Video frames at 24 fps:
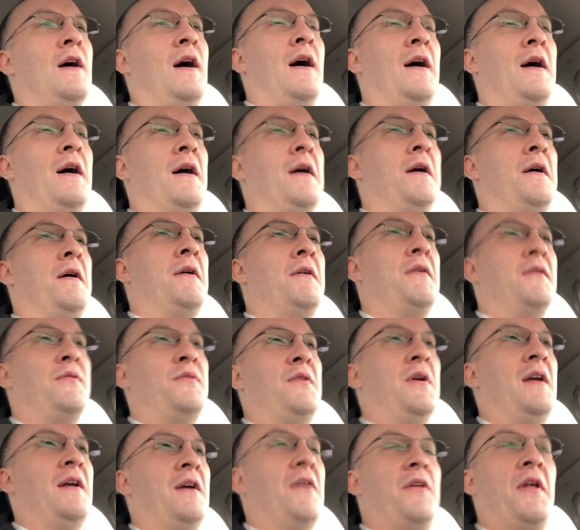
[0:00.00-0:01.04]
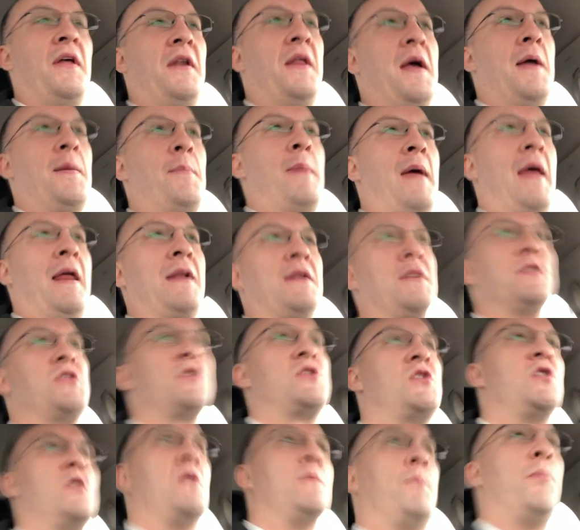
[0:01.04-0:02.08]
Illidan
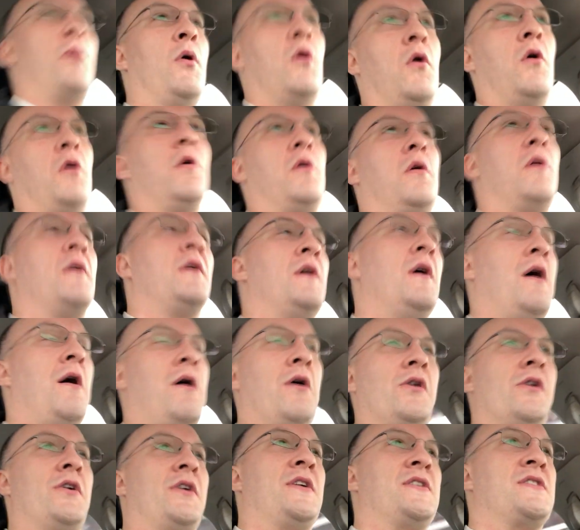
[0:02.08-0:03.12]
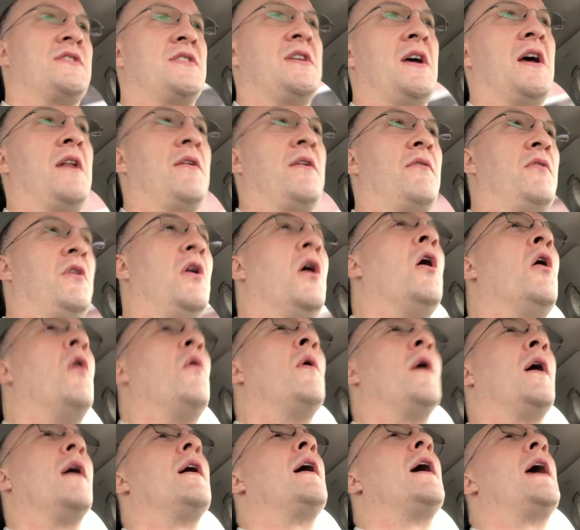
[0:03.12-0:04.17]
managed to pull Argus out of
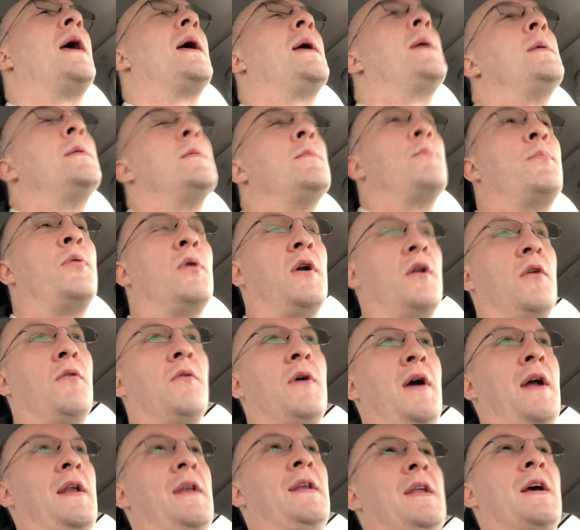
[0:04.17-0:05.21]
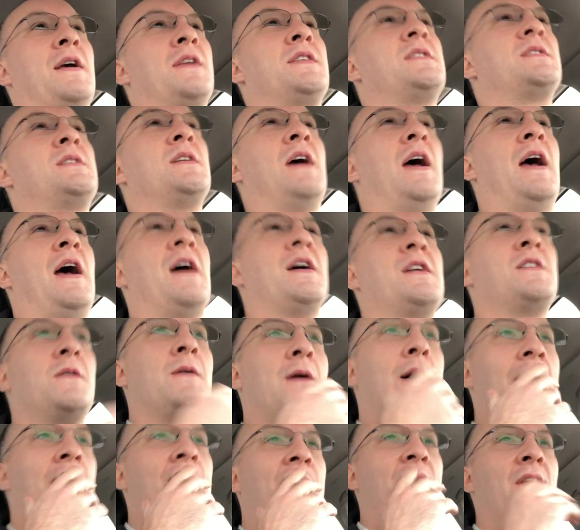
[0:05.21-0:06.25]
nowhere and put it right next to
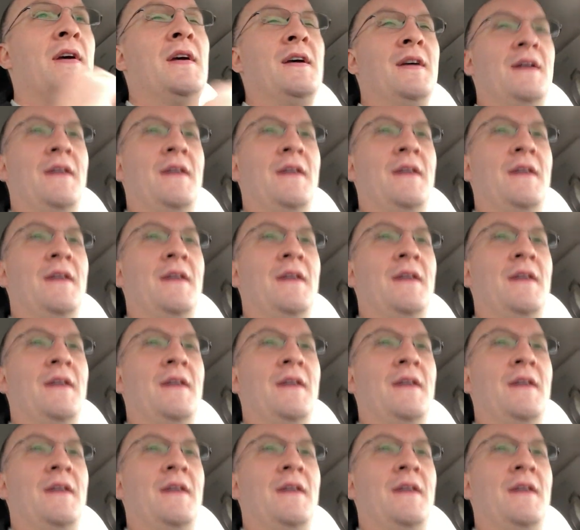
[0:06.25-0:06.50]
Azeroth,